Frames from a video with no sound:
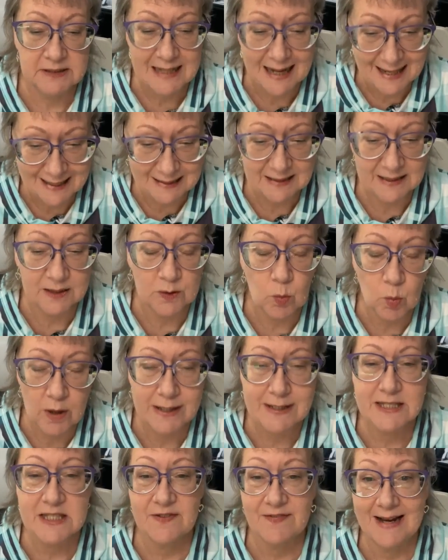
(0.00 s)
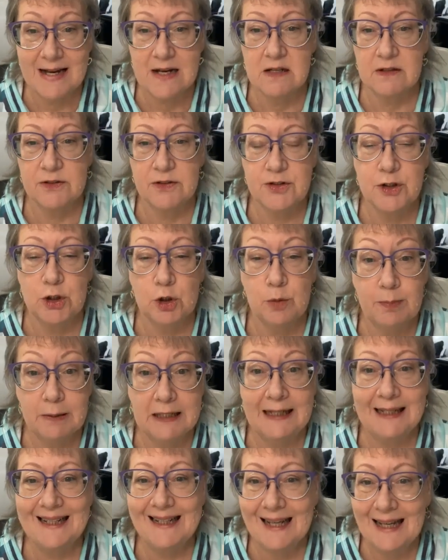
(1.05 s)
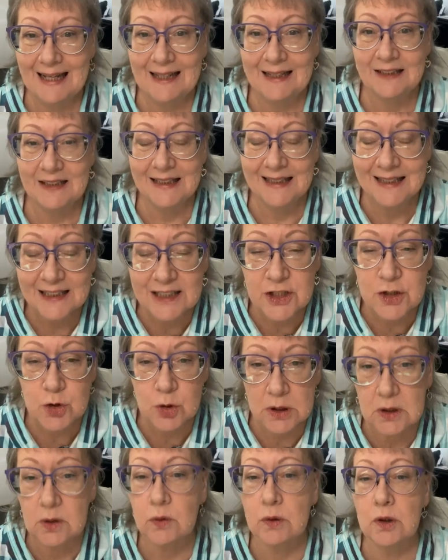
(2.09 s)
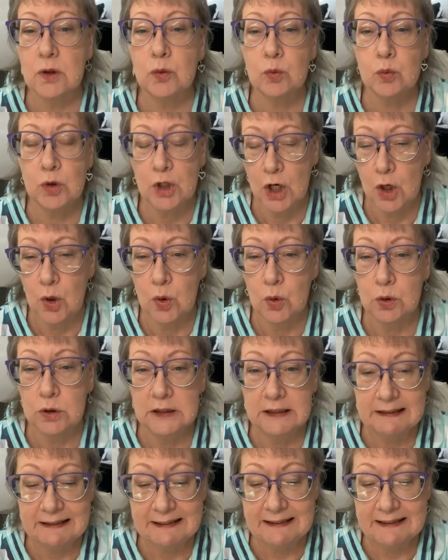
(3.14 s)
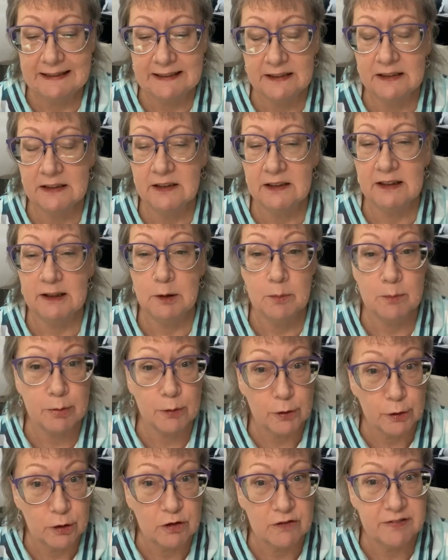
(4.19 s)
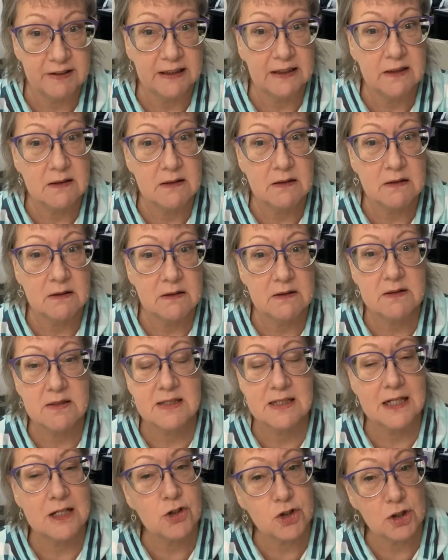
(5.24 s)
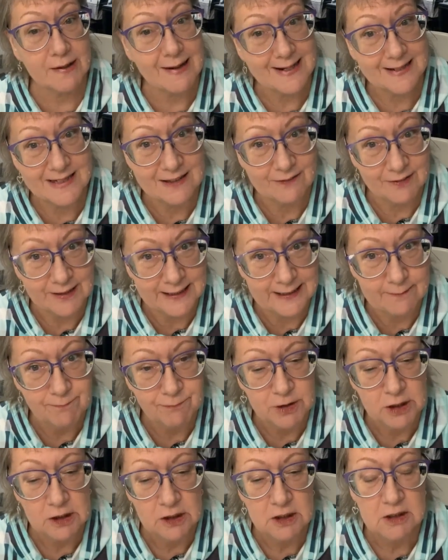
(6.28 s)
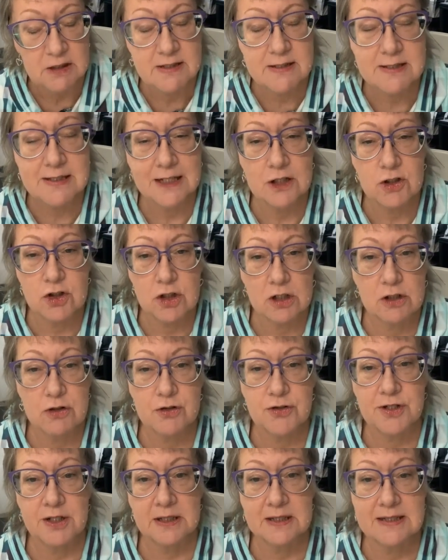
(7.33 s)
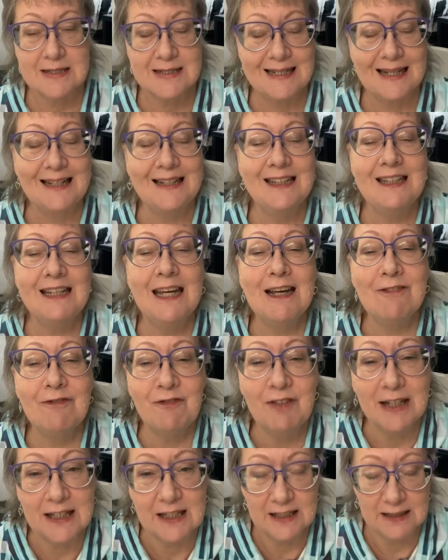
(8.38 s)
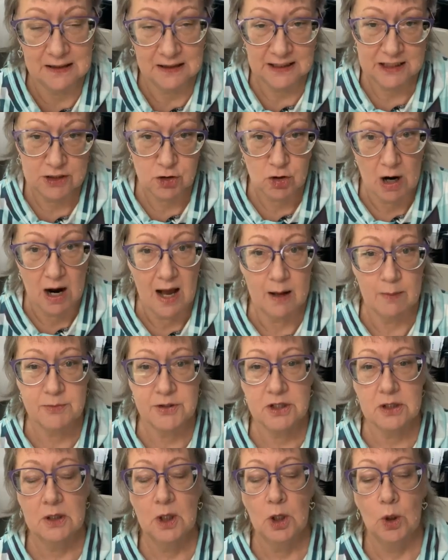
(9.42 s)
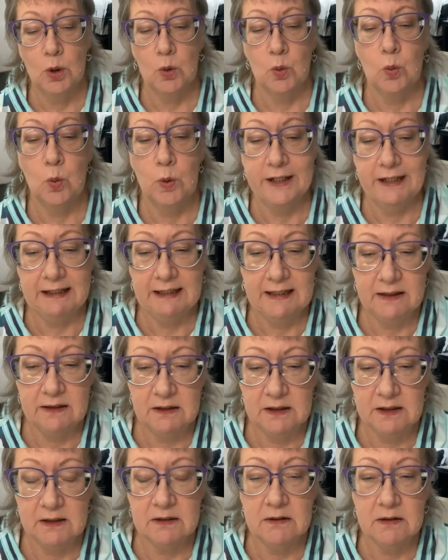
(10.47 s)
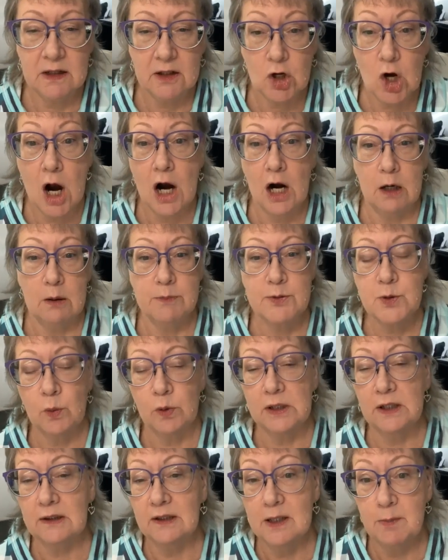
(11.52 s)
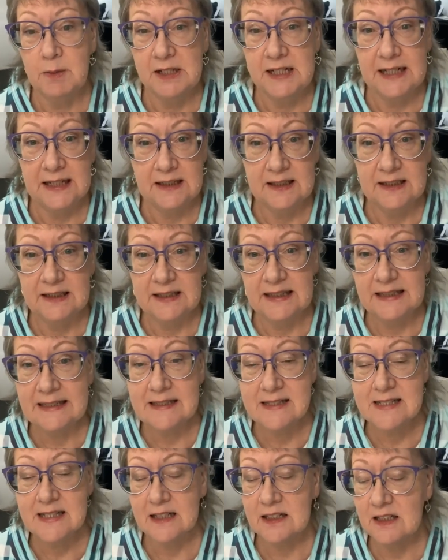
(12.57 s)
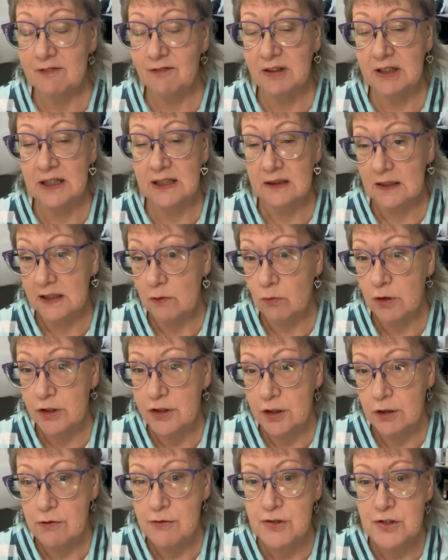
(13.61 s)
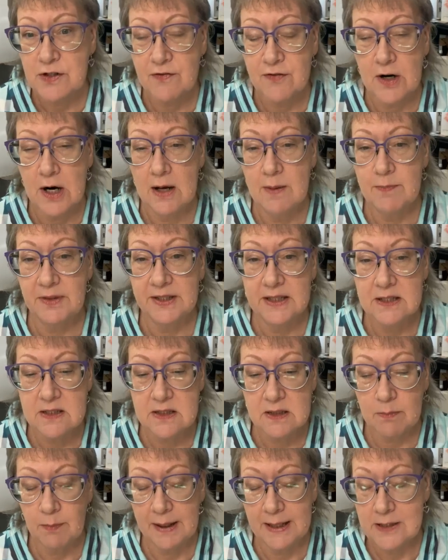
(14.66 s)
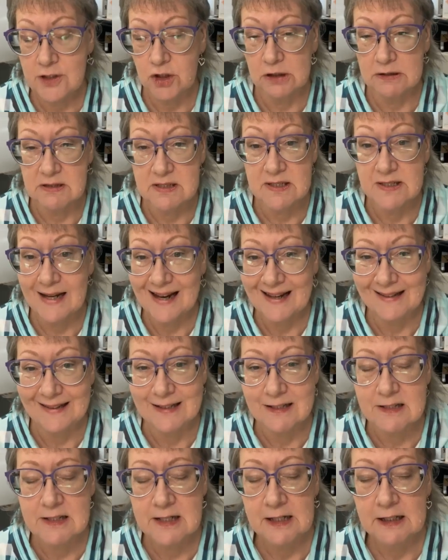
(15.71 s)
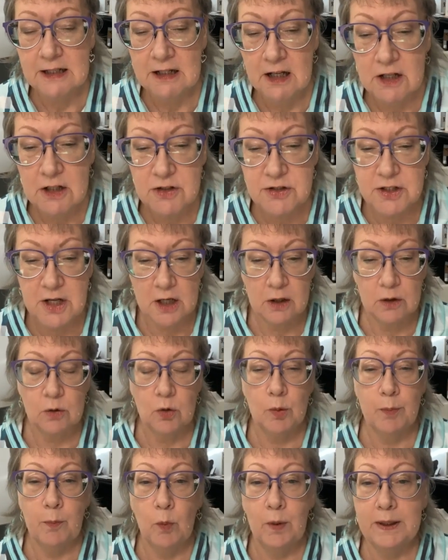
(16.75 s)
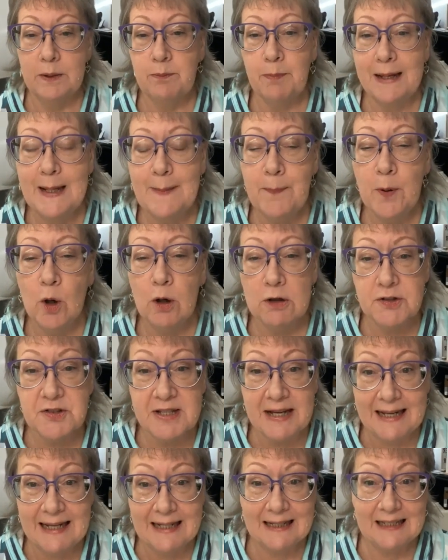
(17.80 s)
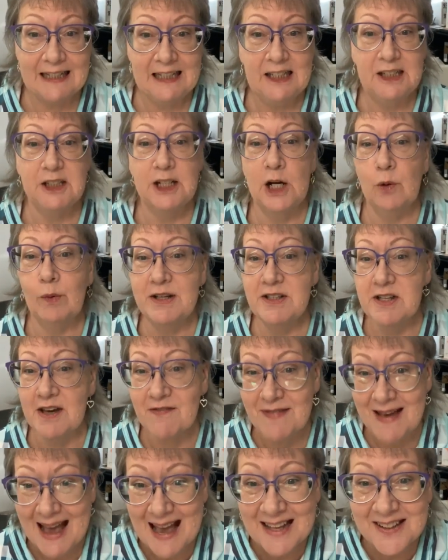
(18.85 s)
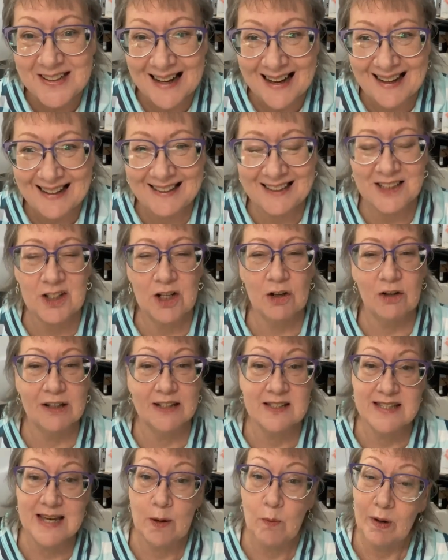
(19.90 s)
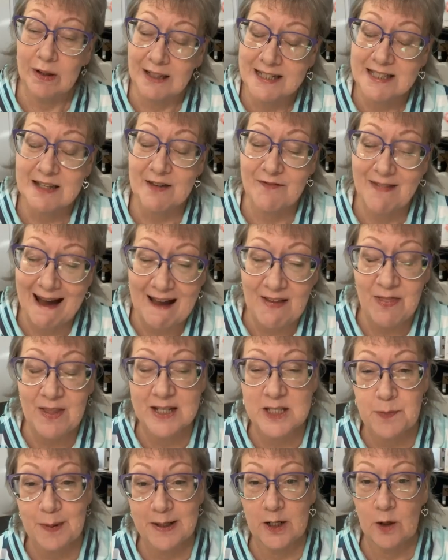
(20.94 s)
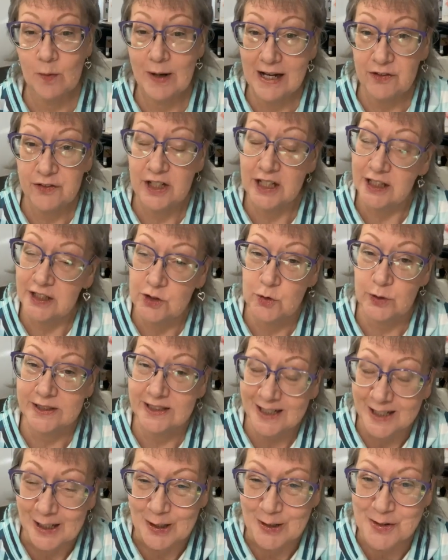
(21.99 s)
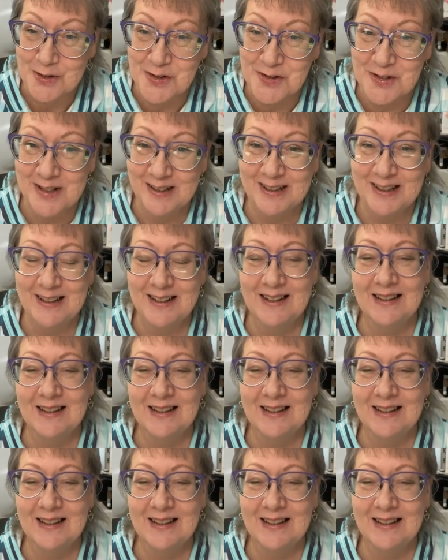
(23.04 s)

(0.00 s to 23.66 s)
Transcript: diet was found to play an integral role in improving seizure activity. Seizures significantly dropped when carbs were eliminated and significantly reduced from these patients' diets. So when people say keto is a fad diet, you can say, well, it's a fad that's been around 100 years.